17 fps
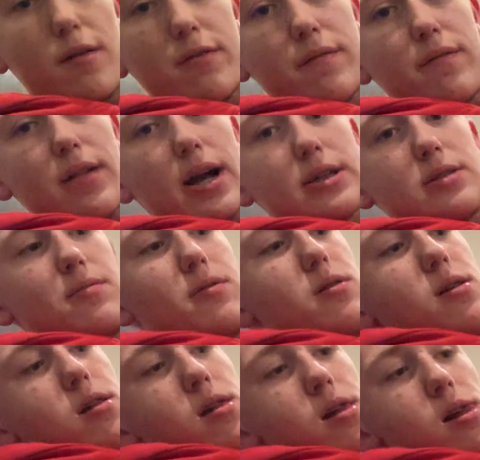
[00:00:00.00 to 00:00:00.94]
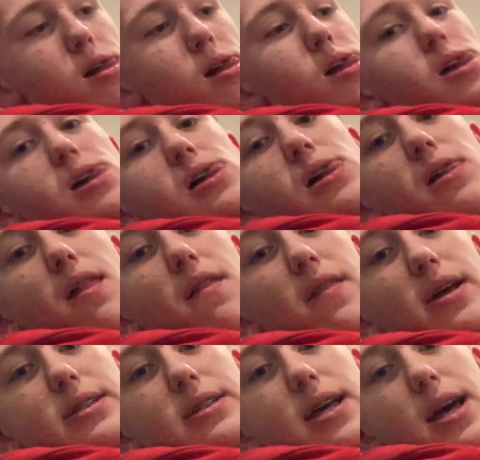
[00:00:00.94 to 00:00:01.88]
you're flexible. And then
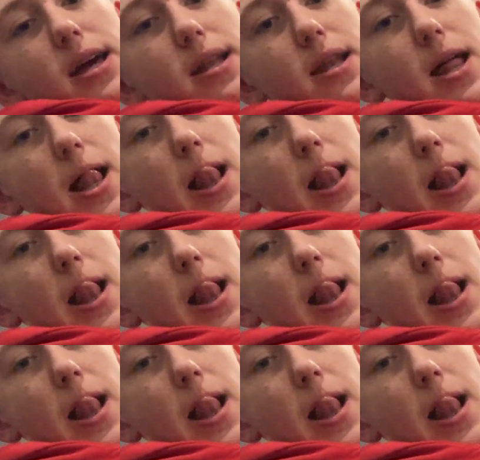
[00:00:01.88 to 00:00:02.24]
this hand,